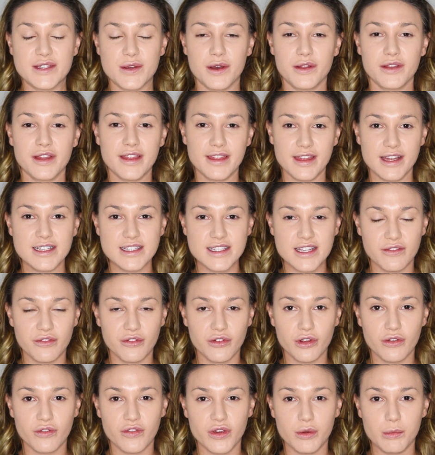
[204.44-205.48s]
so I'll let that sit for
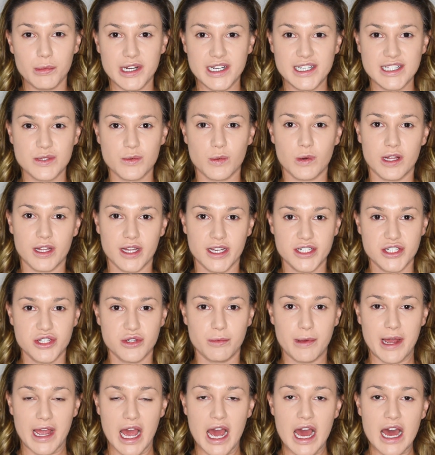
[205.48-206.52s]
a few minutes while I do
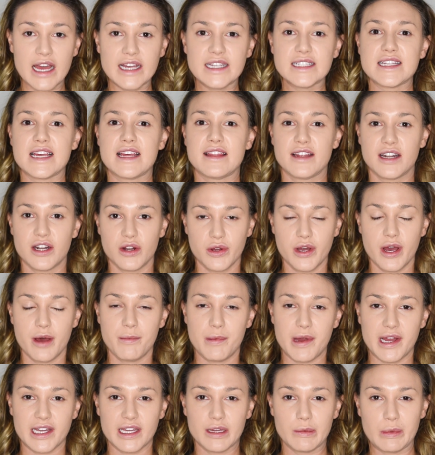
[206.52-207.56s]
my eyes, and then I'll come
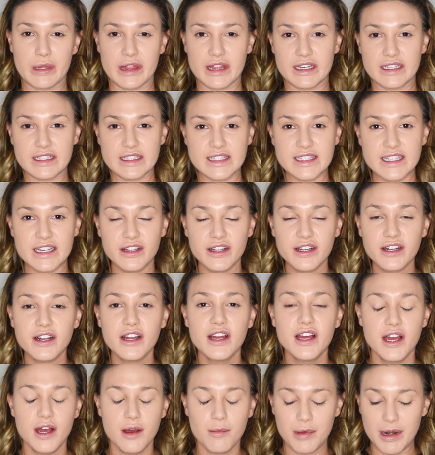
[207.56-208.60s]
back in with concealer,
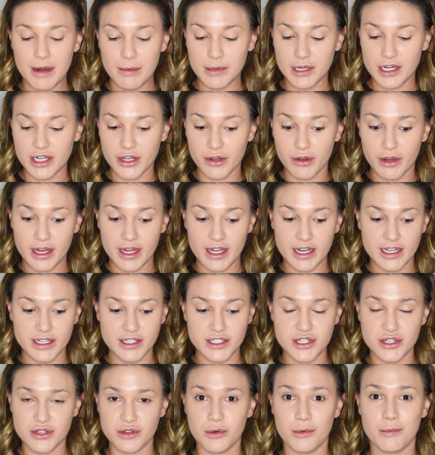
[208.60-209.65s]
but I'm going to go ahead and
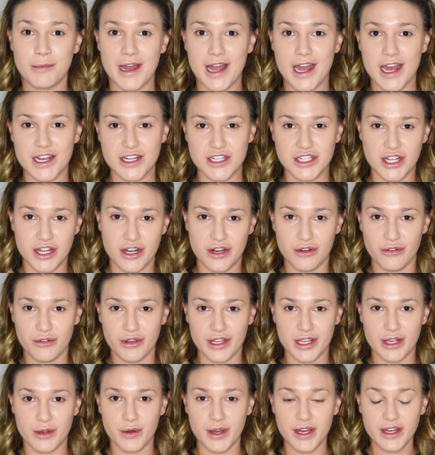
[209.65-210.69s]
do my eyeshadow
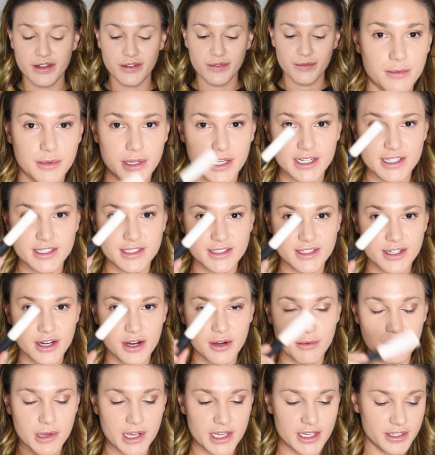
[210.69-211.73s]
really quick. I'm going to
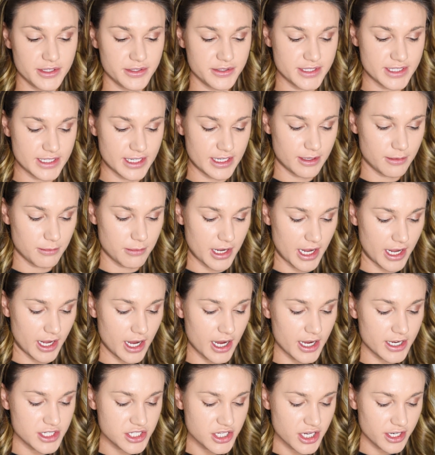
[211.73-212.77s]
start by using my
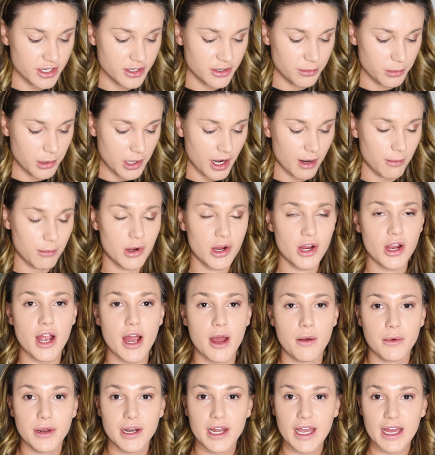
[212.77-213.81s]
eyeshadow primer.
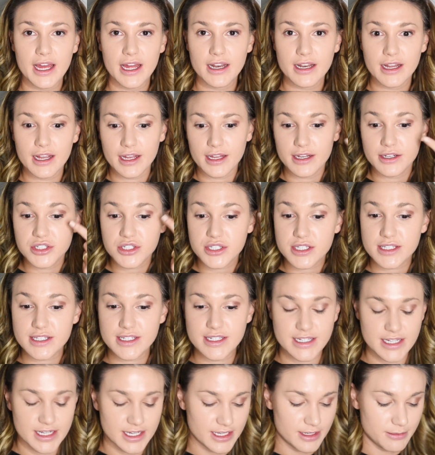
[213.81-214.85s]
I went ahead and just
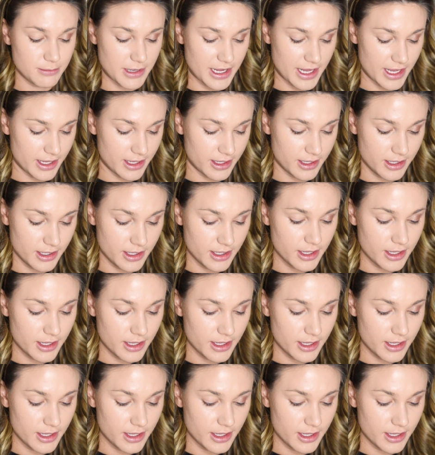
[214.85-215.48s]
did my